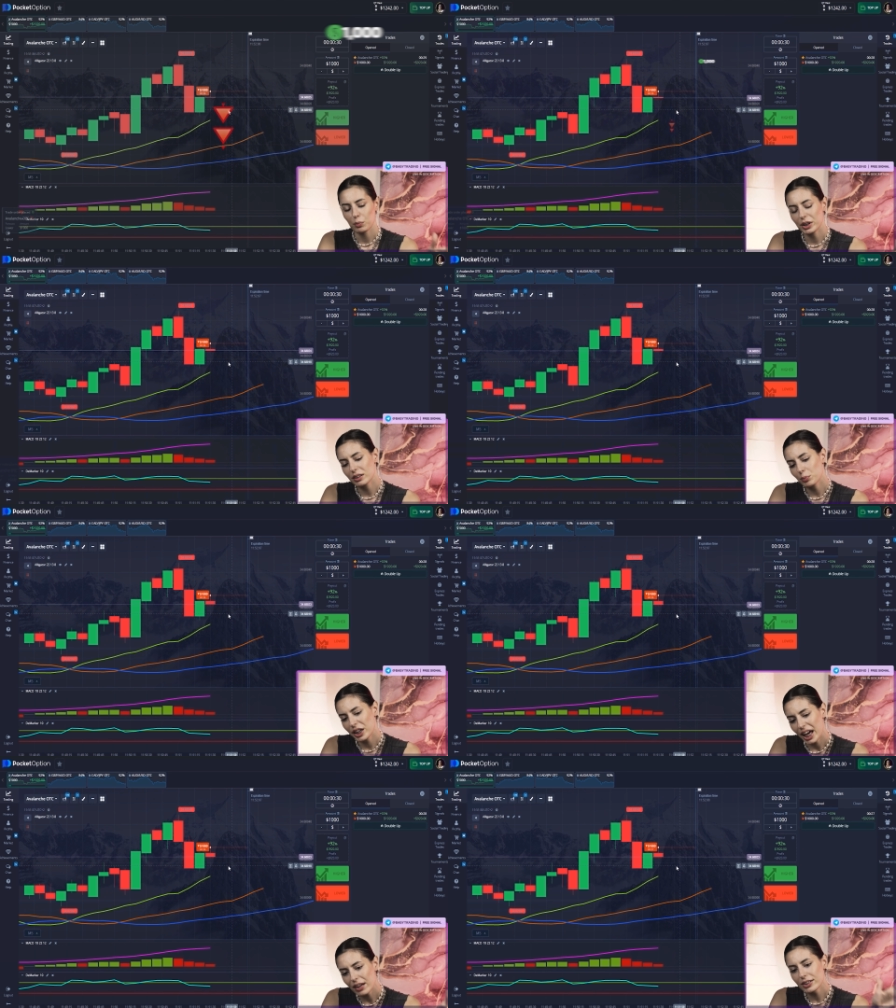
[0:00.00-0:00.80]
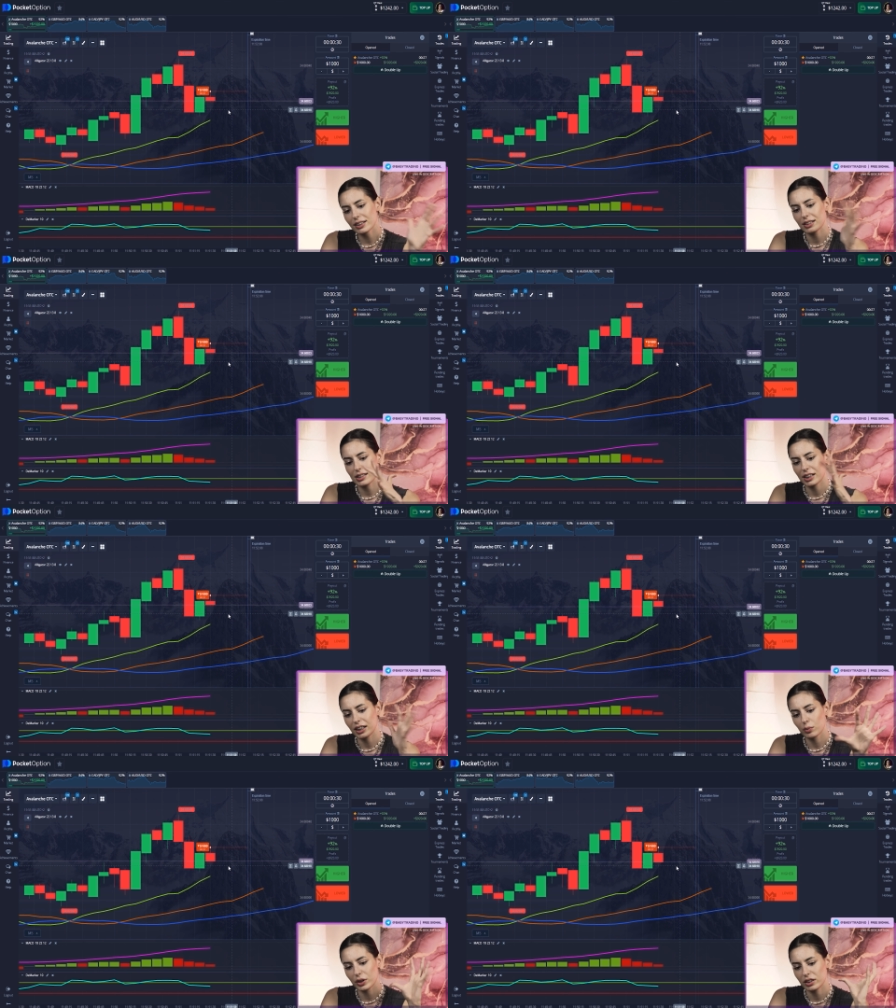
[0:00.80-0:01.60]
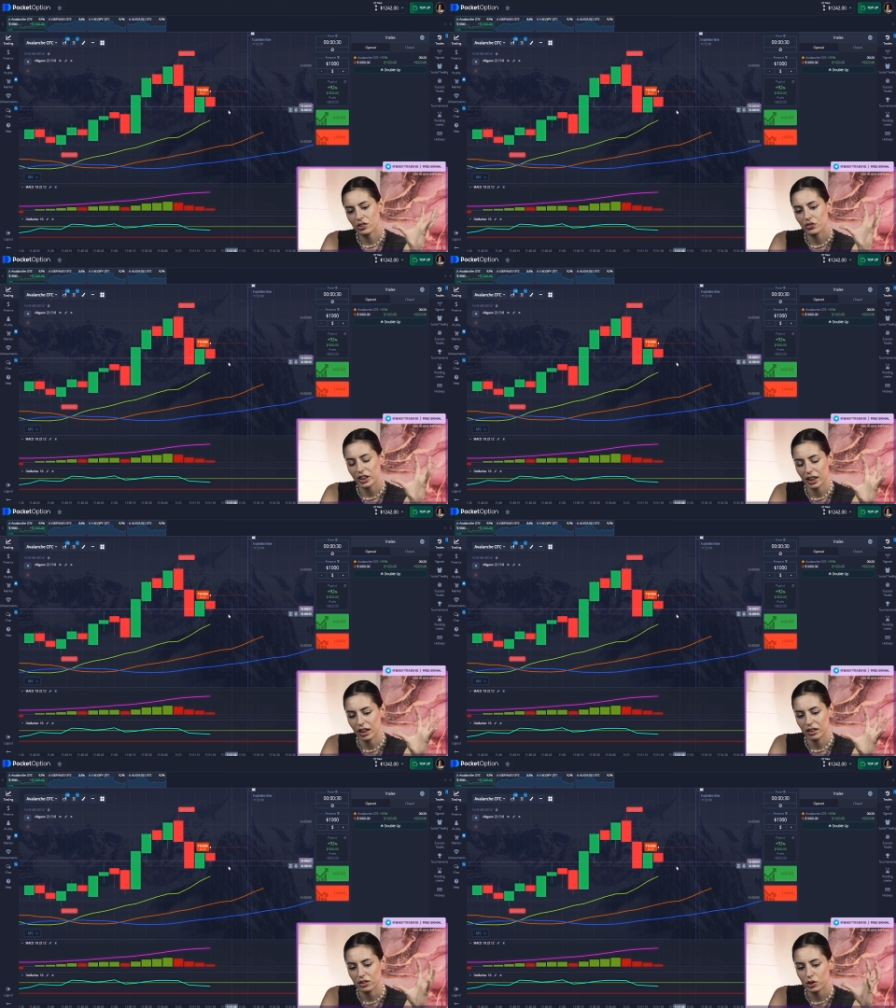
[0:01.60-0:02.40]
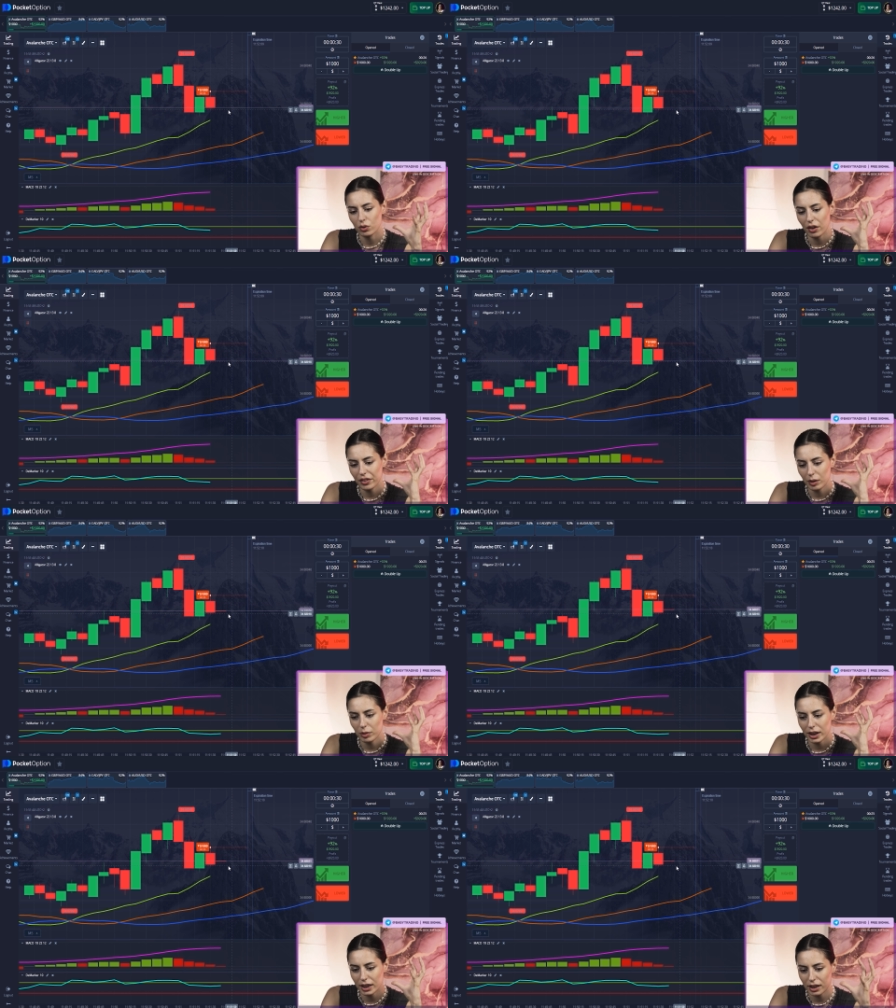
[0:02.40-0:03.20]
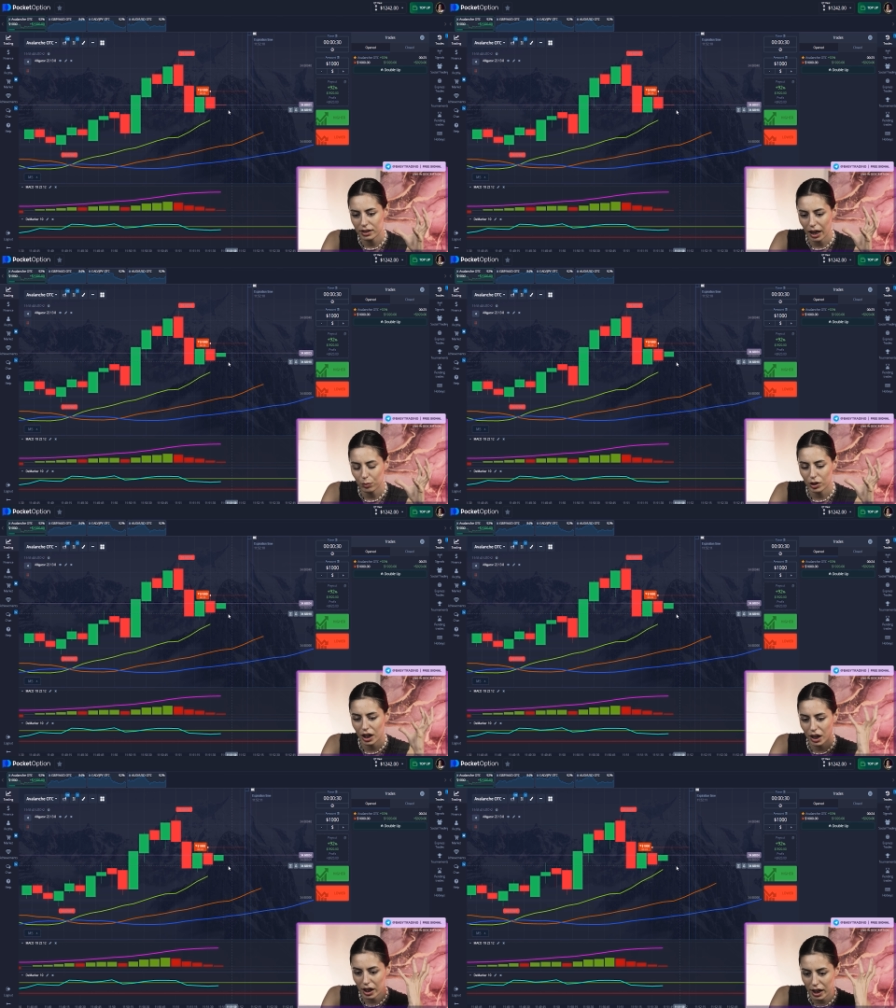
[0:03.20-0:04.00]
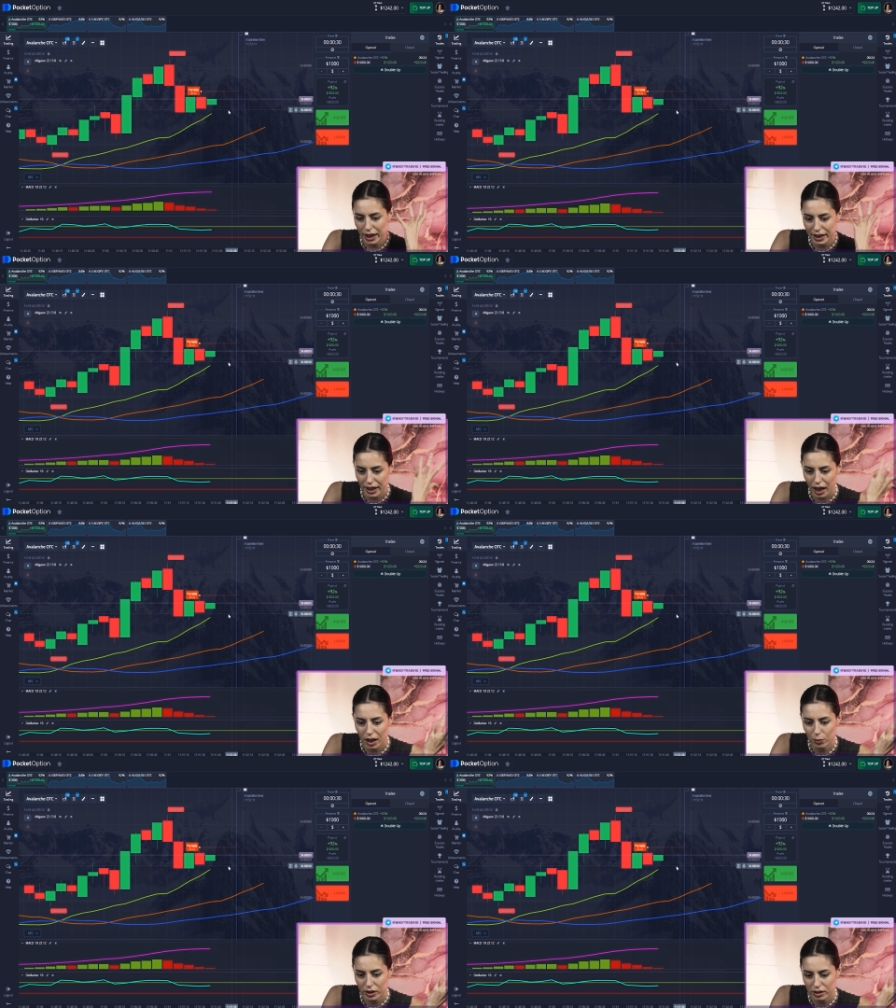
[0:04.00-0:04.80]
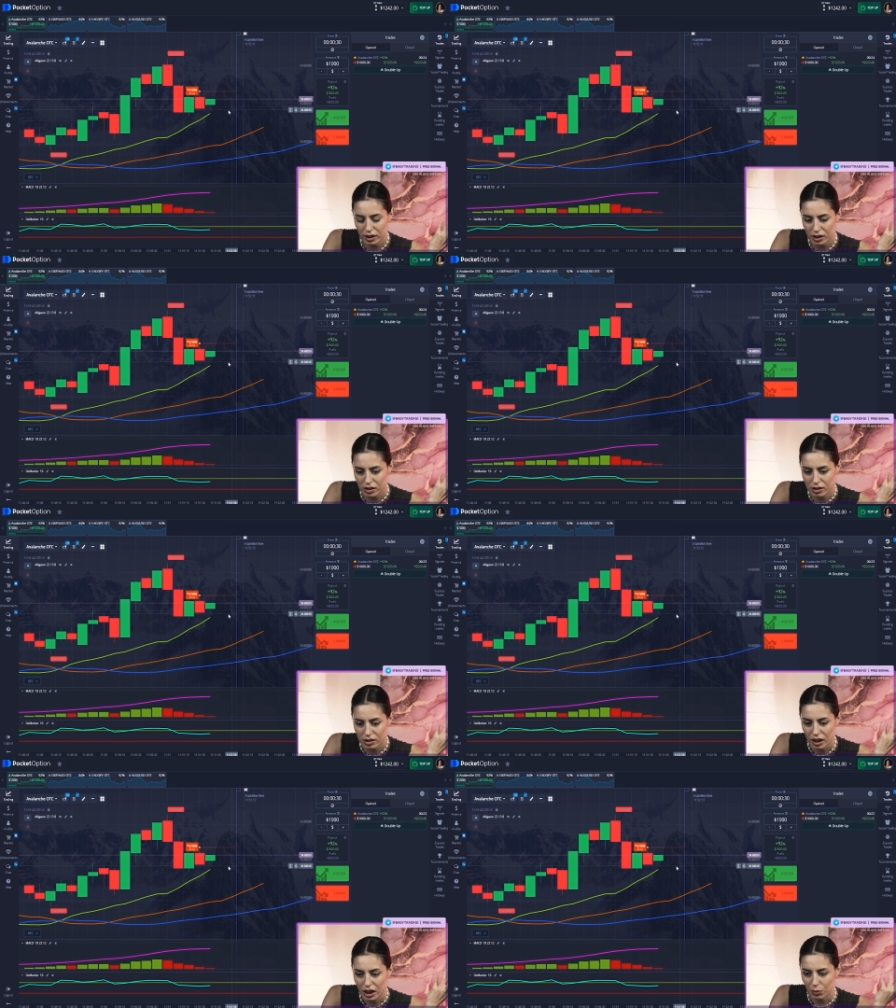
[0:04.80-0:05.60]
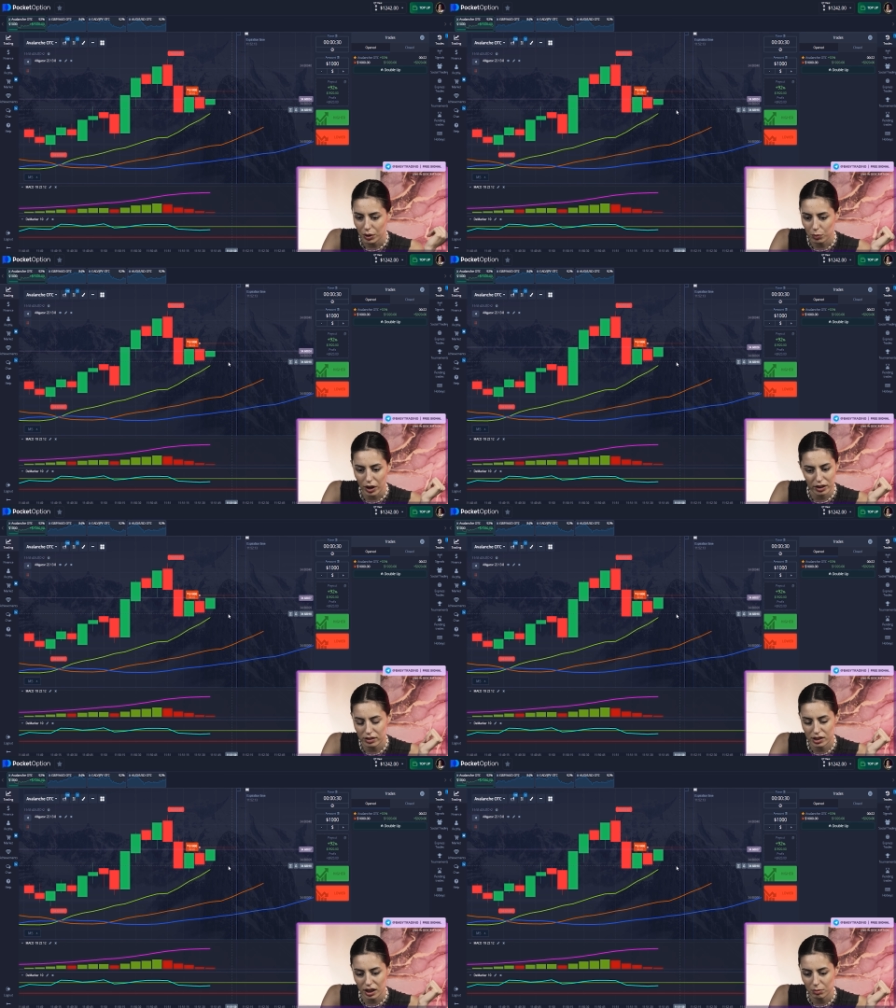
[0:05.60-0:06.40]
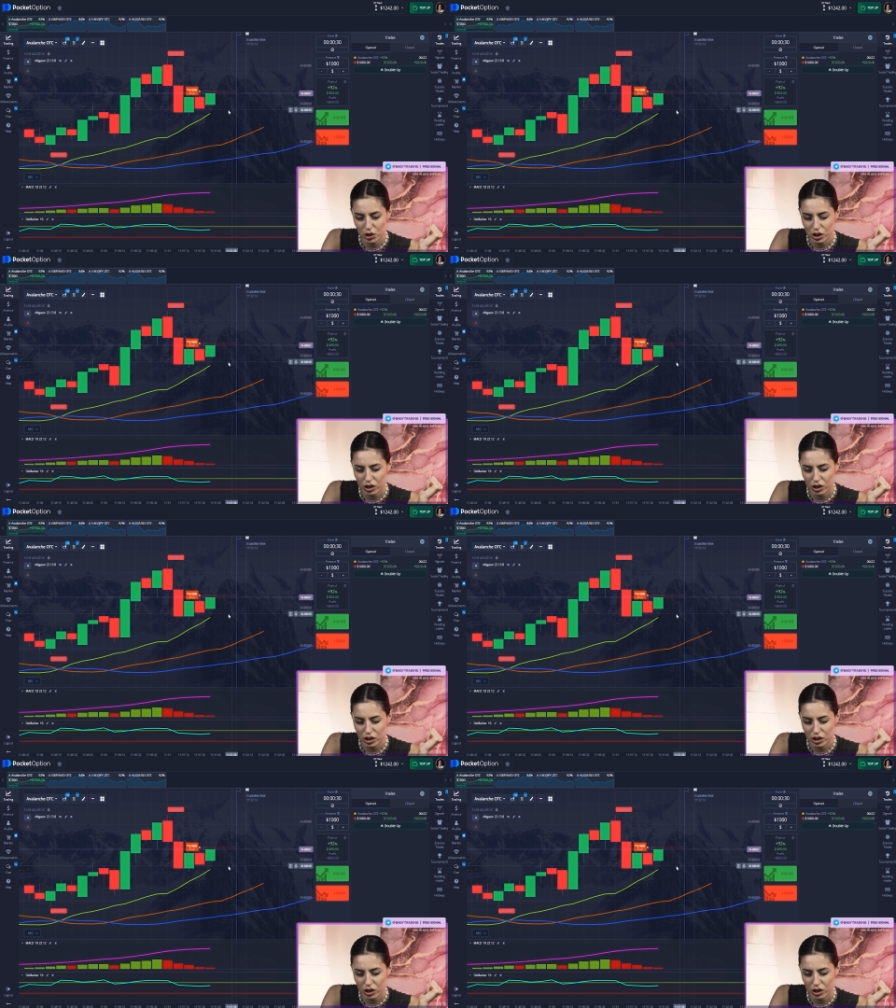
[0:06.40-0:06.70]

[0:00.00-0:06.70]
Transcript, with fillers: we we having this heal with this green candle, so I think we're gonna get downward again with this green one. It's gonna be